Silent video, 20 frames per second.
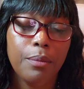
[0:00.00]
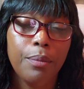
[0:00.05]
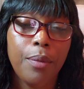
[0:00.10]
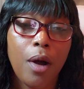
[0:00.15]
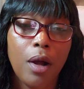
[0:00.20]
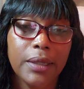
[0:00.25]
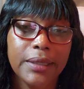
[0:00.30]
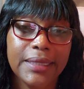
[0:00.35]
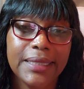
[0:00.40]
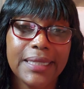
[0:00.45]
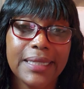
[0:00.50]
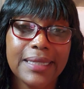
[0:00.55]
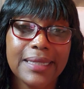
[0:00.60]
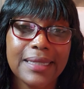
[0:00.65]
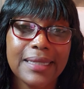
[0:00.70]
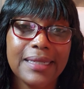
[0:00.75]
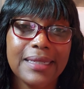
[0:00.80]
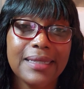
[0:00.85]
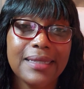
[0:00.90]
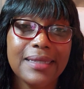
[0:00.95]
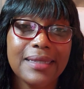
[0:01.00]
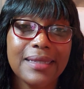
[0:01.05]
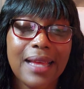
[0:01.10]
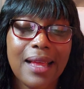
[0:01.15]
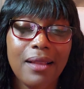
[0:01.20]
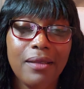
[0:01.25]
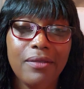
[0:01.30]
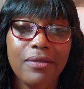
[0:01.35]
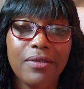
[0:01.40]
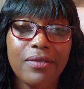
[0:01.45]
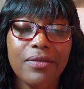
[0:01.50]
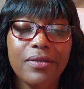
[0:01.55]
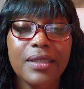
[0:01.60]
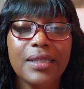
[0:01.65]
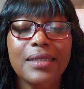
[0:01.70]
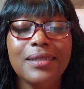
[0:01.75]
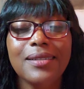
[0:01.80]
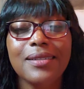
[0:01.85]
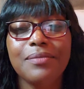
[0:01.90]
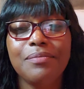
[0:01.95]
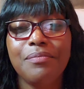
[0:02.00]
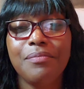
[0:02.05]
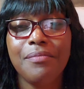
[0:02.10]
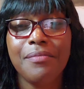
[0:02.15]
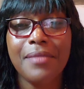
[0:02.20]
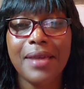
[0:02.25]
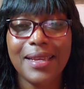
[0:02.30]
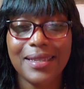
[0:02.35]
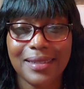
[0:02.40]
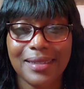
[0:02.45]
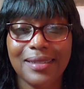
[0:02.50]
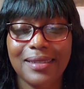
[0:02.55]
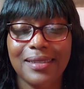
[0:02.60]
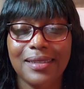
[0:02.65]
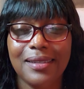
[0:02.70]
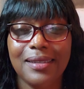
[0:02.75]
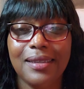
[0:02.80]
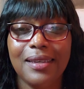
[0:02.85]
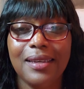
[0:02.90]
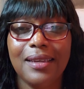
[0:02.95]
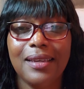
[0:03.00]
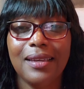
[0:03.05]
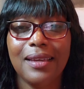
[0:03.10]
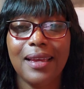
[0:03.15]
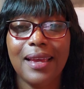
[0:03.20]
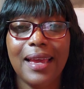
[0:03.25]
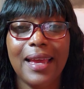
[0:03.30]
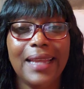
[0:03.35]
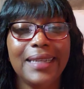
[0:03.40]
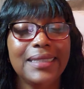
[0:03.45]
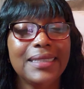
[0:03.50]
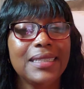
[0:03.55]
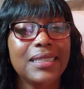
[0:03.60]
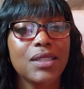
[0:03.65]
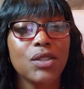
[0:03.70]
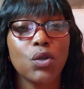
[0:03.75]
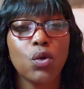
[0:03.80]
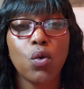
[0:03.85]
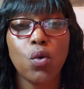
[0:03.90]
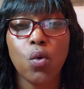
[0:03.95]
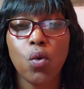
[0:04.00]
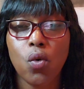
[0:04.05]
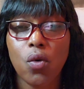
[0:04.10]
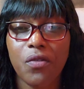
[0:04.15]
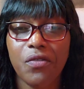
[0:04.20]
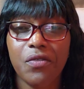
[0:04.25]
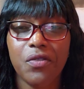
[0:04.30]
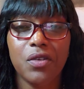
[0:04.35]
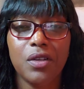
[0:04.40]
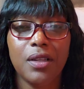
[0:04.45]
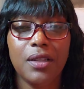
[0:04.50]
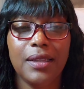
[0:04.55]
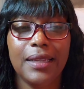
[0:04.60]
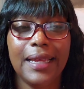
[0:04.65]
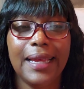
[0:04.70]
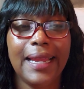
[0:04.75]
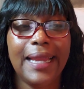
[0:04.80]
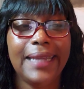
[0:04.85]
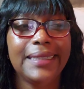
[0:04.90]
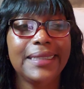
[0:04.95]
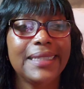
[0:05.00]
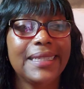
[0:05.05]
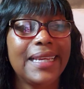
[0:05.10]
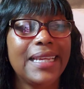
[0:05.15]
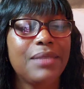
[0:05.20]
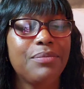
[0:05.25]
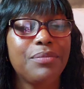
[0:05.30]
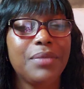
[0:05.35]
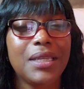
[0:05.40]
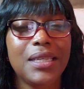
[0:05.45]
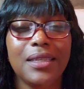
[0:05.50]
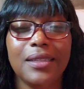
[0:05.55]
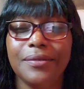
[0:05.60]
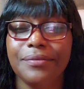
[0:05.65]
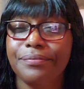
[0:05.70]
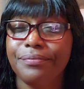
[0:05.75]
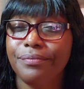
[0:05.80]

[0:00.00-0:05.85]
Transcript: politics in itself is messy and it is awful, and it can be.